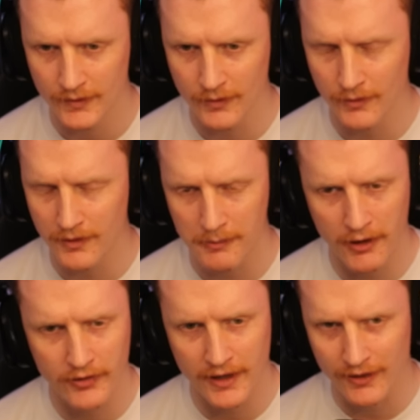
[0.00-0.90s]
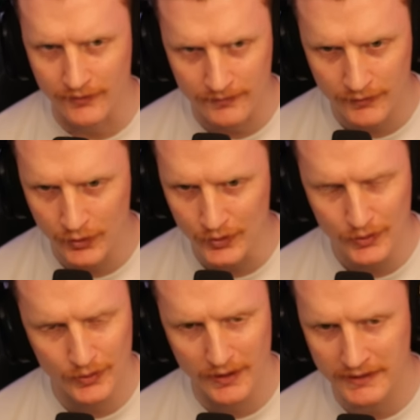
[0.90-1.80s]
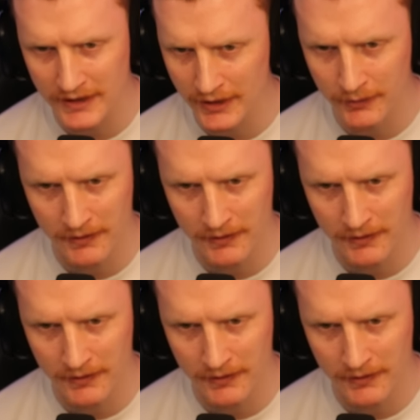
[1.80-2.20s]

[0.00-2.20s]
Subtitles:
Ooh, come on now. Ooh, I tell you what.